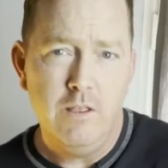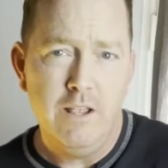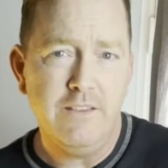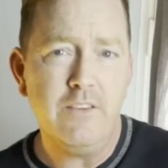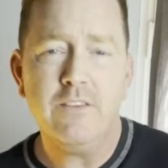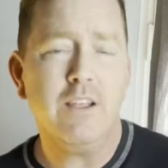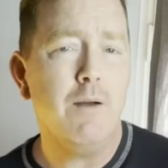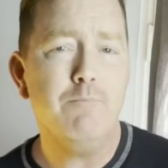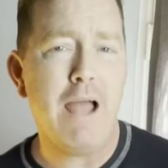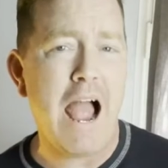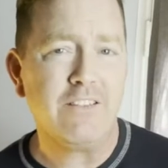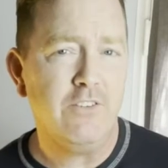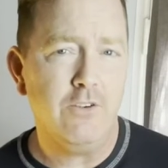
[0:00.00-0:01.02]
It doesn't come
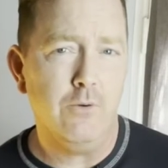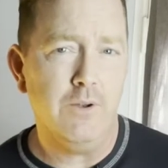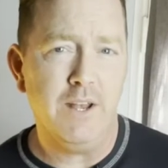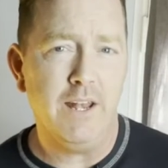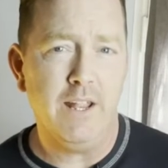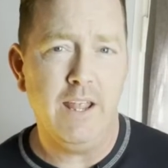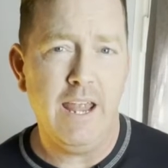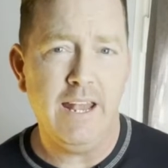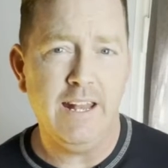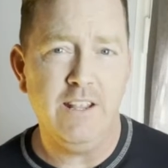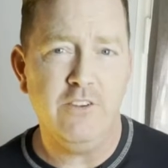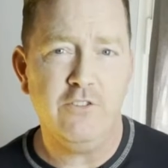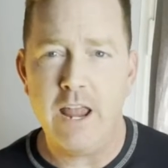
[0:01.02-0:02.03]
back to you in
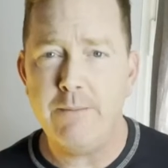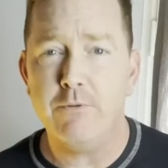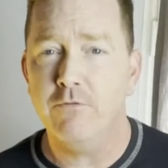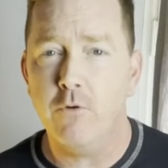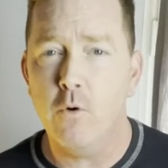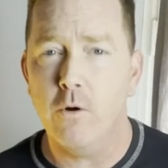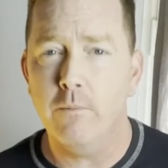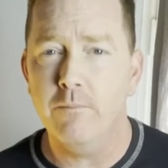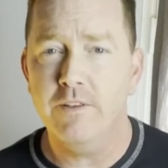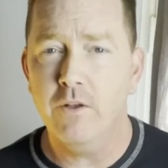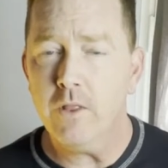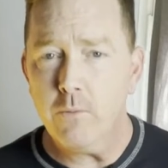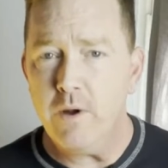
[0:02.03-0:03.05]
any shape or form.
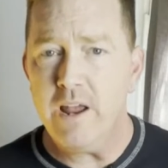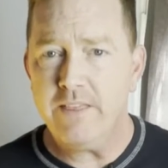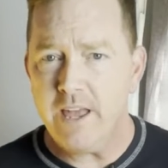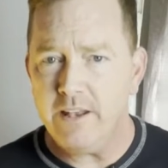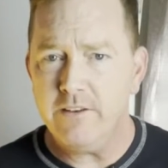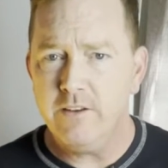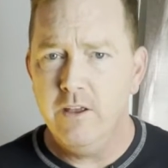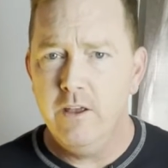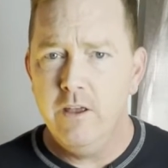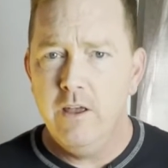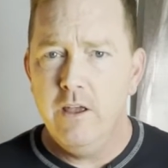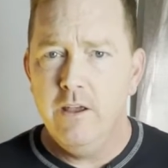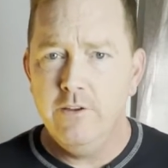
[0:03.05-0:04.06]
The only way that
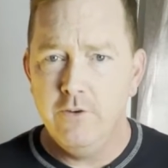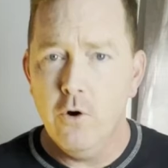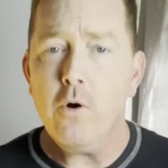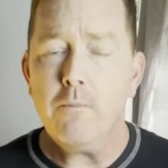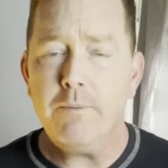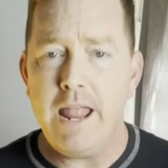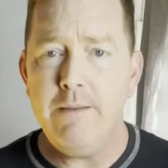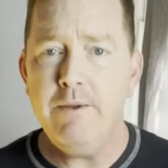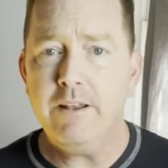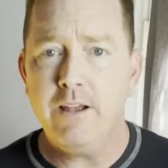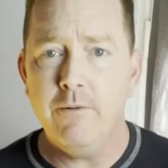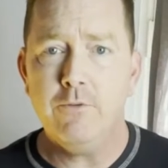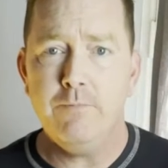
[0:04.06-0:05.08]
your payment
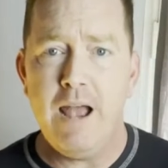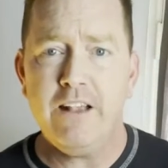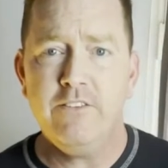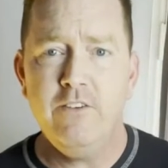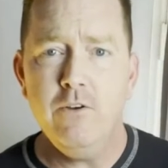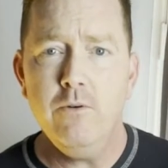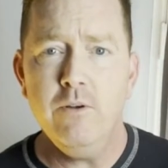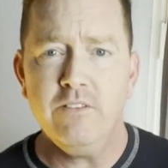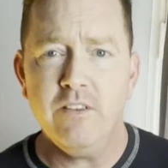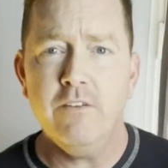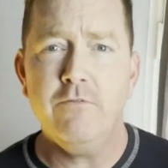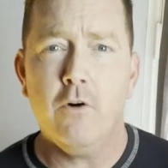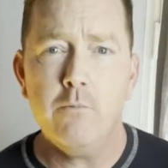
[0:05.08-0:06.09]
comes back to you is in
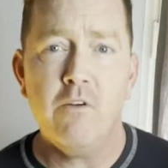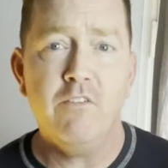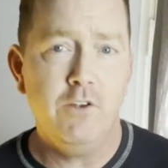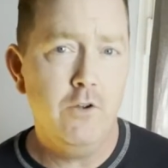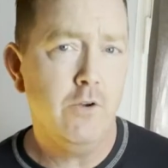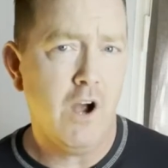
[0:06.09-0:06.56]
the form of a new